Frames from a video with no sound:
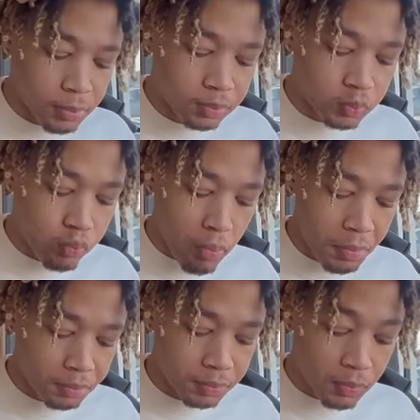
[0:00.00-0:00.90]
Kenny
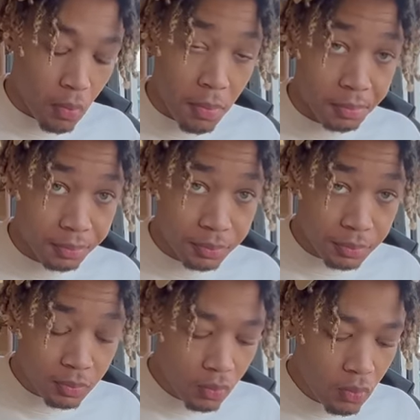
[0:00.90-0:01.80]
Maurice, how the grits
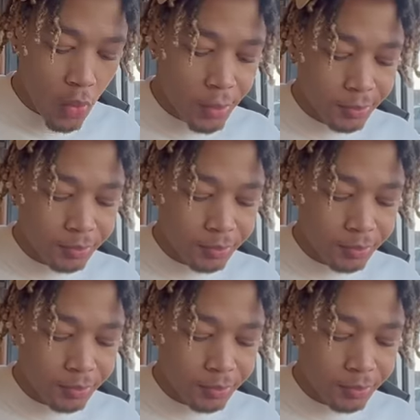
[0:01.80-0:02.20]
taste? Gonna